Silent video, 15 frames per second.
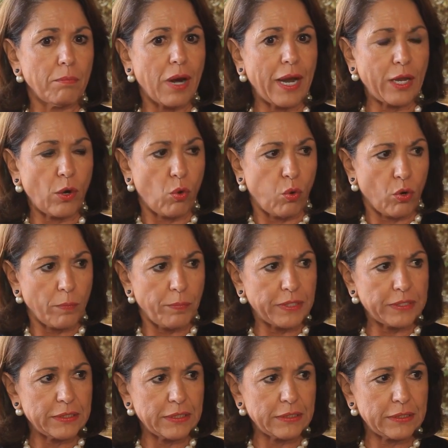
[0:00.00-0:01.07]
my core
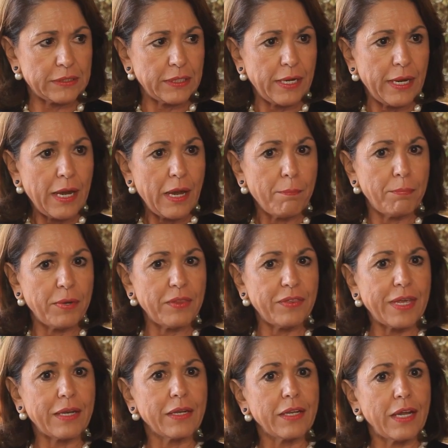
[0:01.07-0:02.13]
business, but
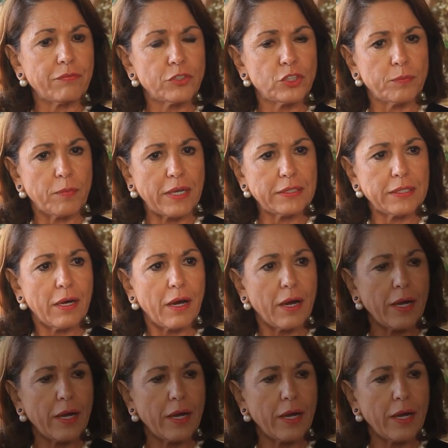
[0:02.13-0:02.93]
then leverage my time.